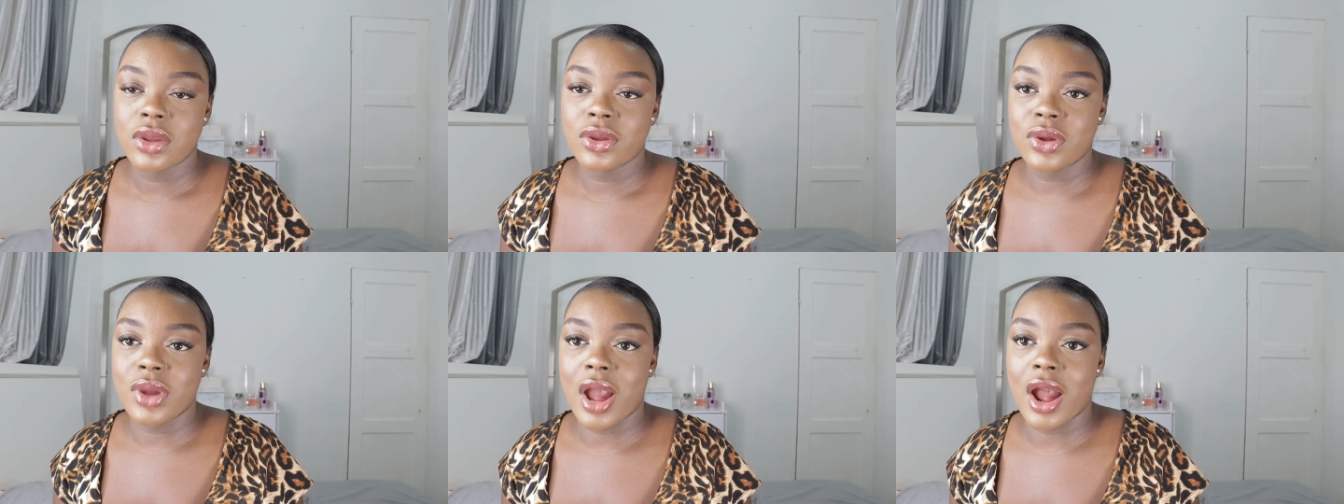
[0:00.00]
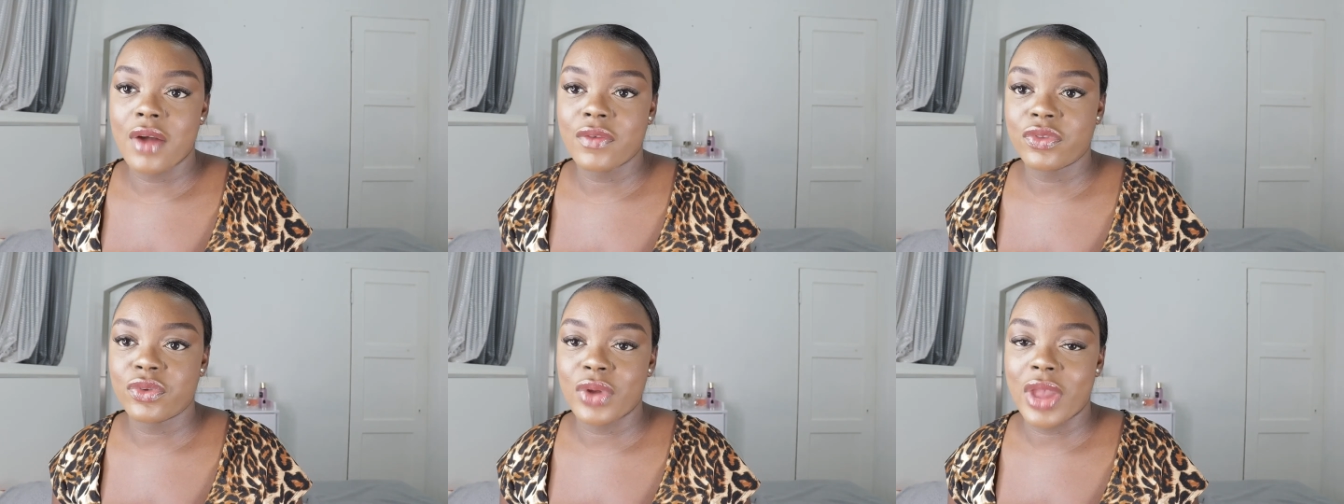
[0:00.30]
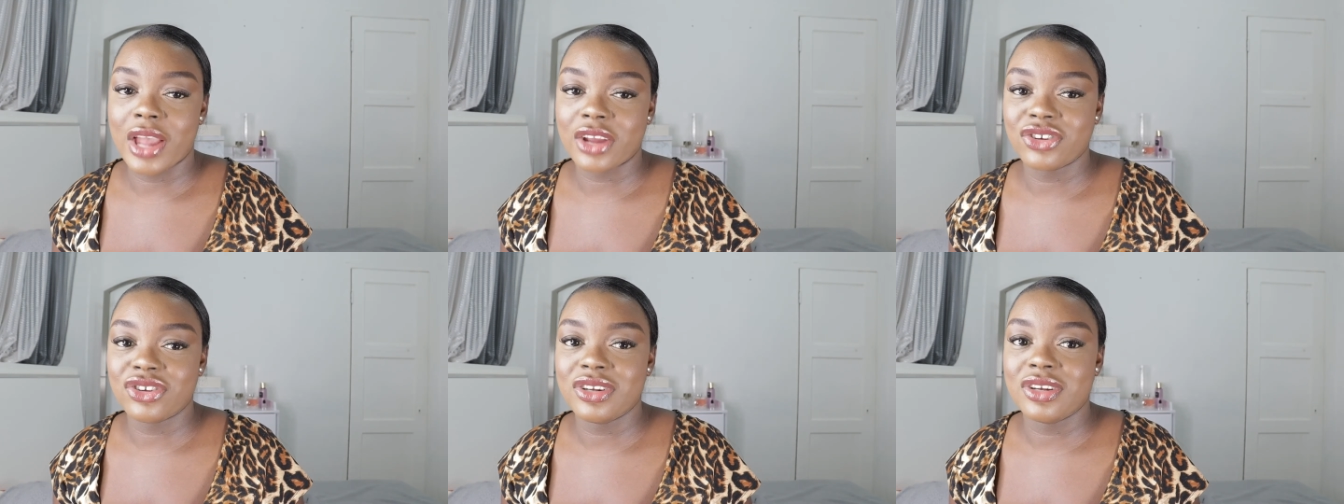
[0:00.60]
you have to
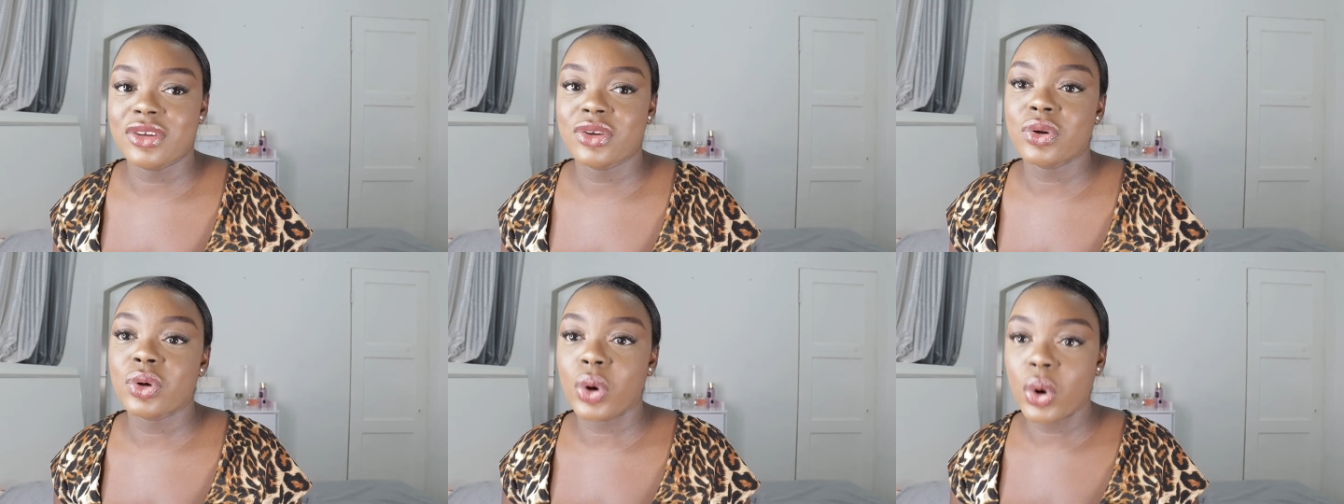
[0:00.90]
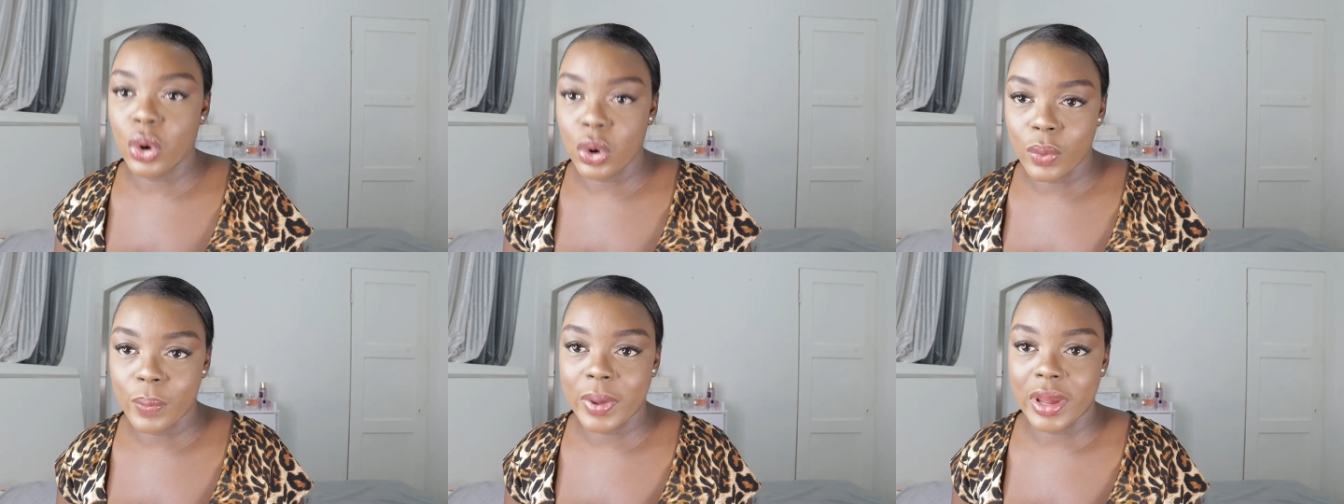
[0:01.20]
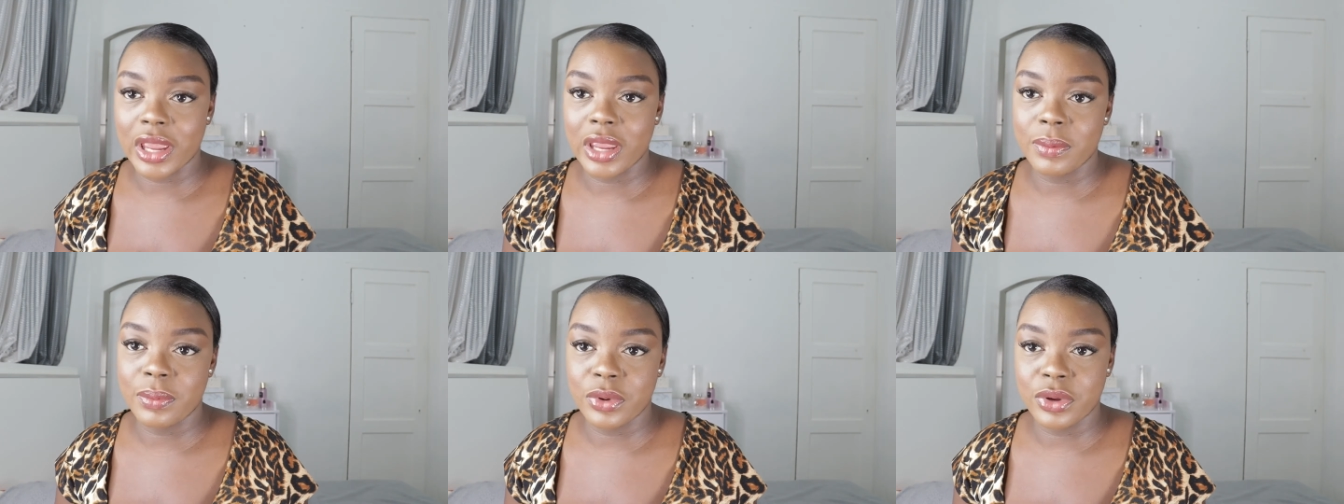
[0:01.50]
actually go
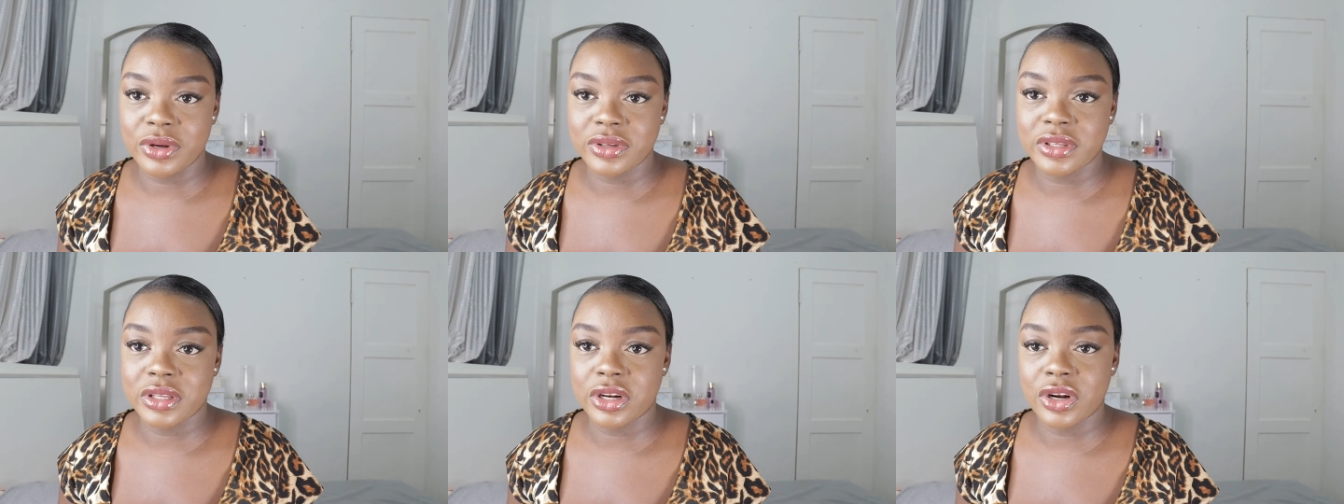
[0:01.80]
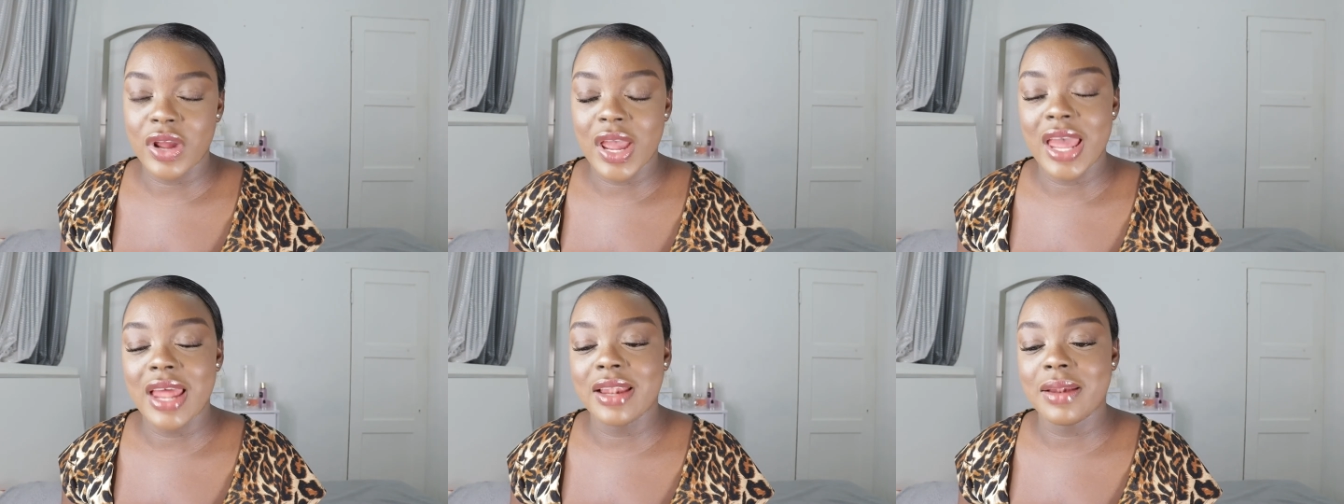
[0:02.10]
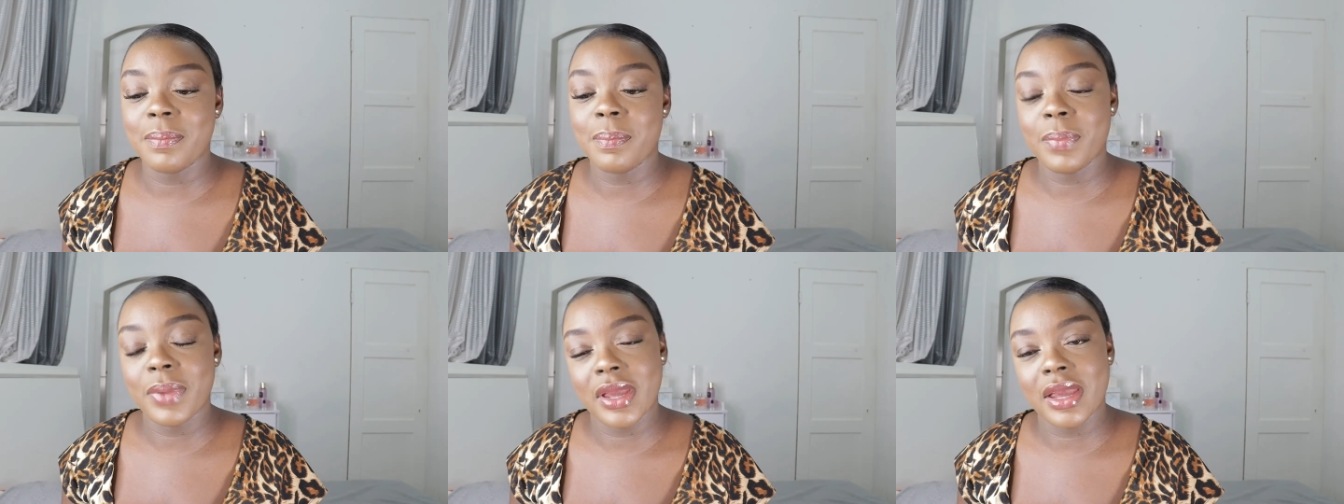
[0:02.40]
by a beauty salon
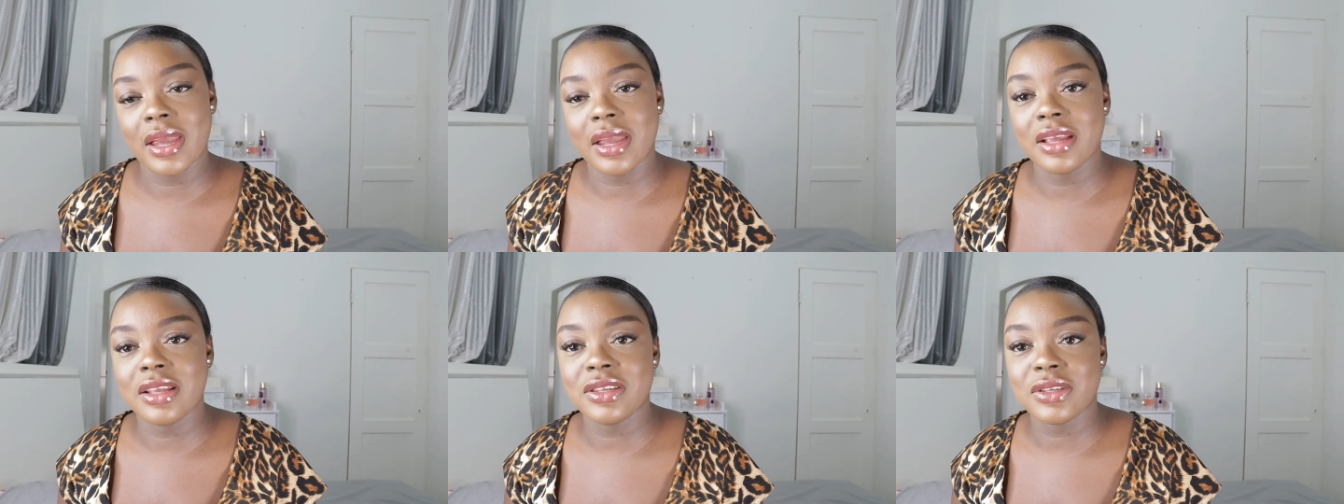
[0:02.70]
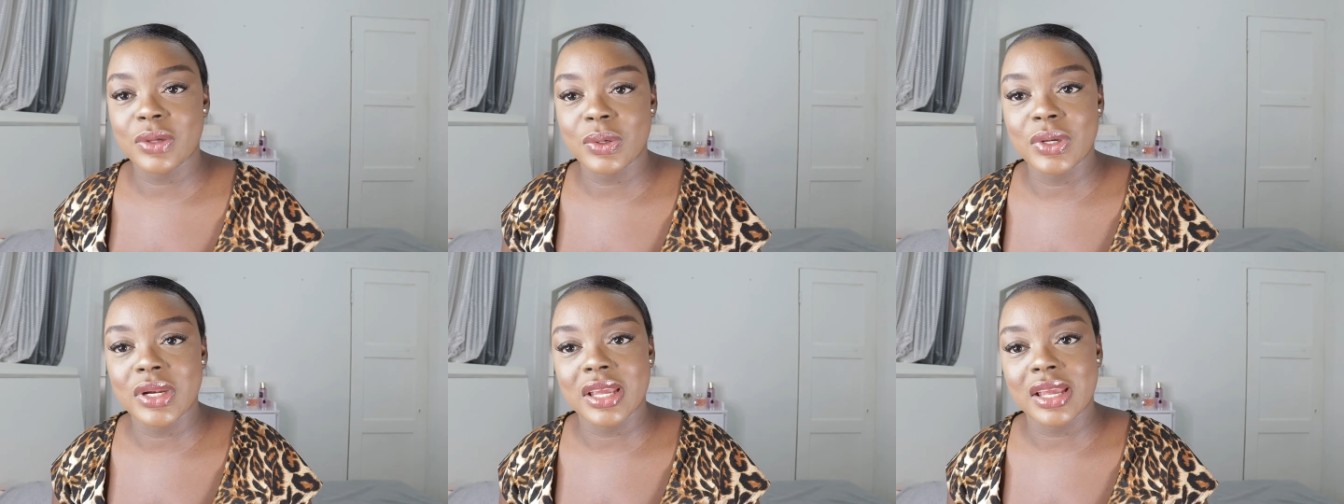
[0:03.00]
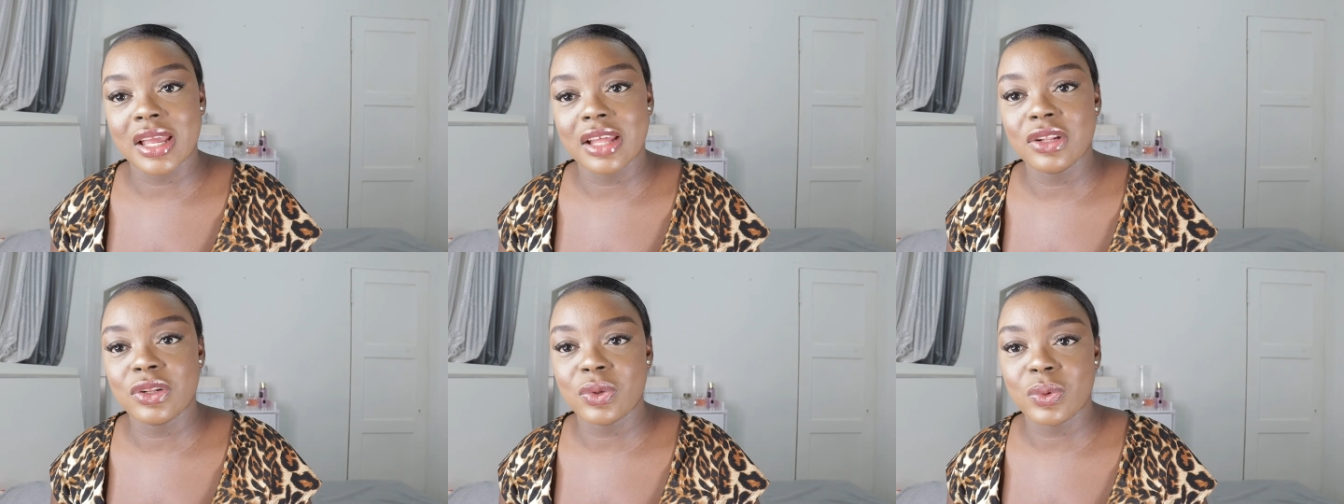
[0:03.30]
and pay so they
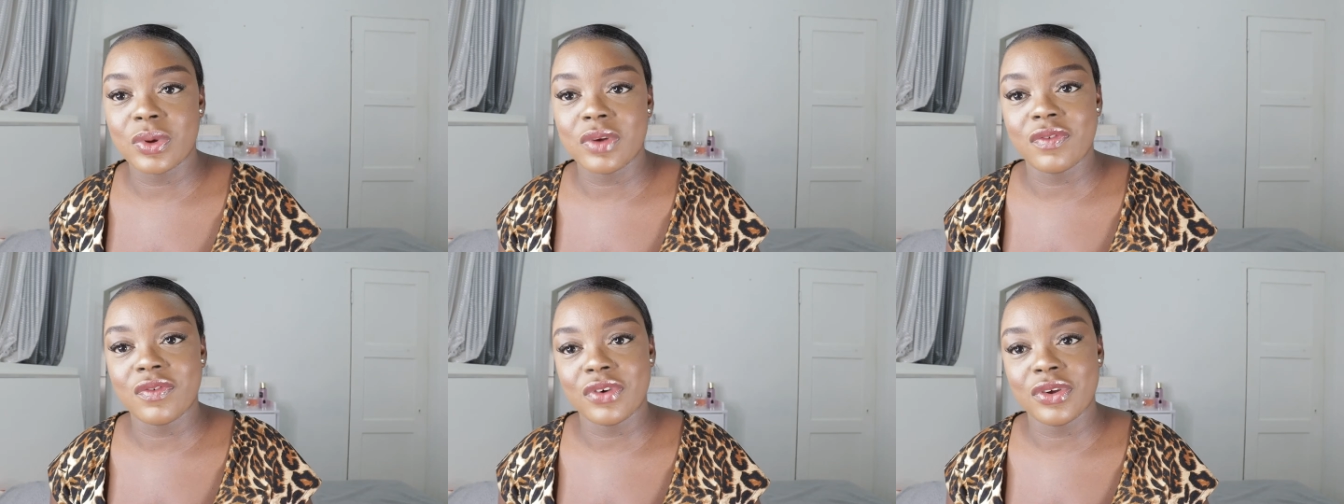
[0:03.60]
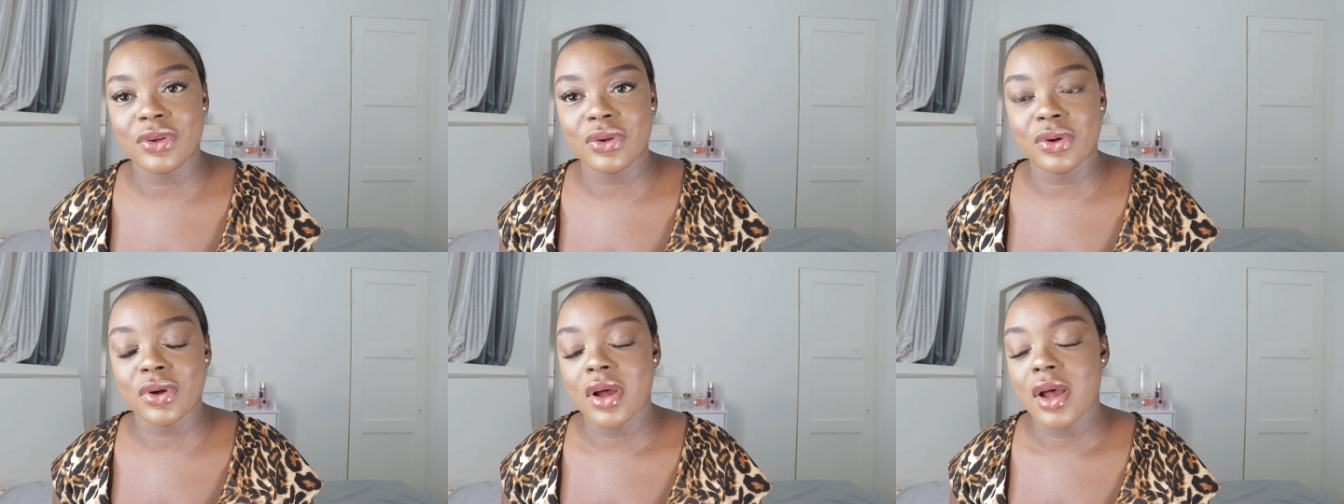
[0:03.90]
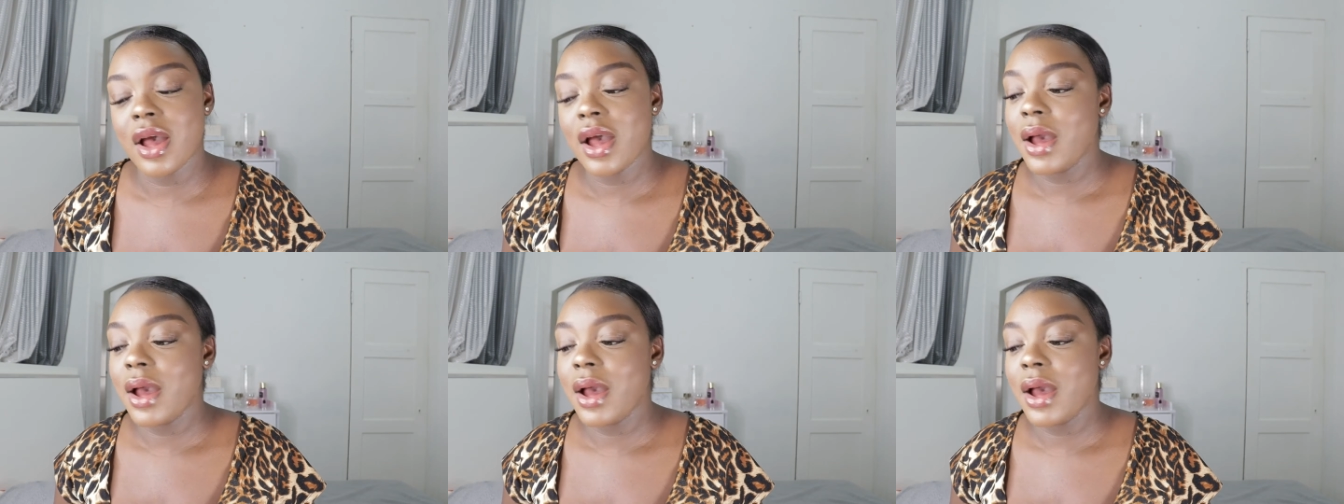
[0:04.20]
can do it for you